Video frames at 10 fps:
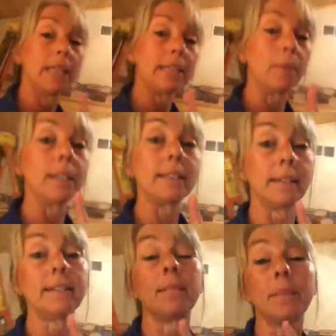to say
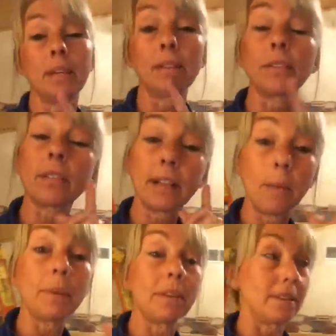something here. So there's a
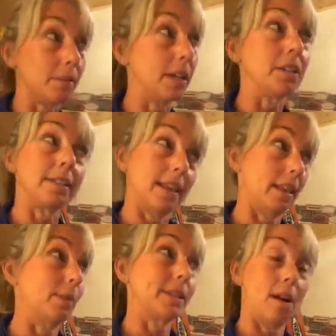couple things that Ray just said
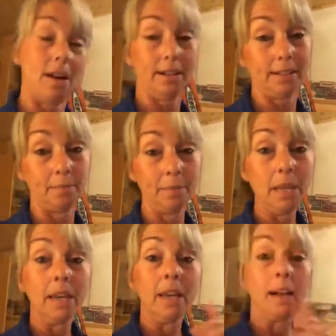that was awesome.
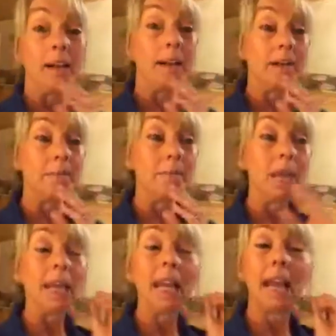
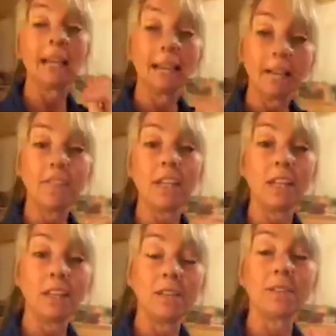I love that he
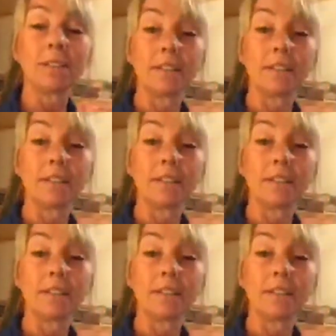used the